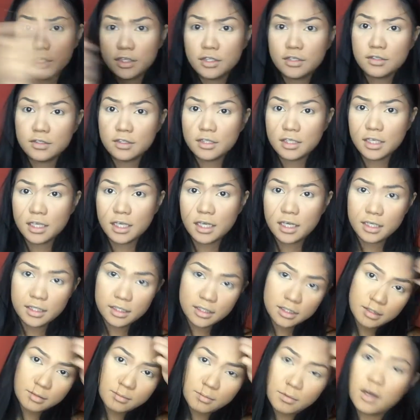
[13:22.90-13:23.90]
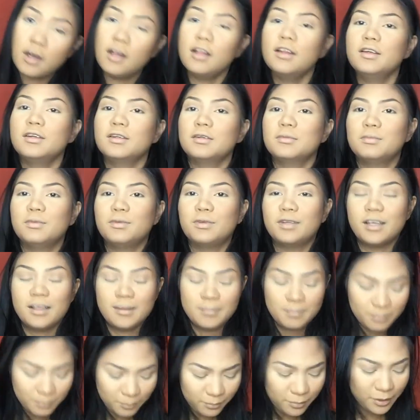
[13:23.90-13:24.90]
using a smaller
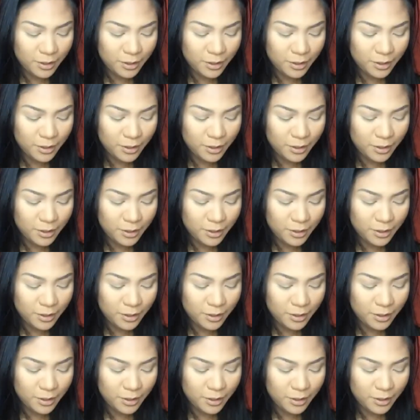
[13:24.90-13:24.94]
brush,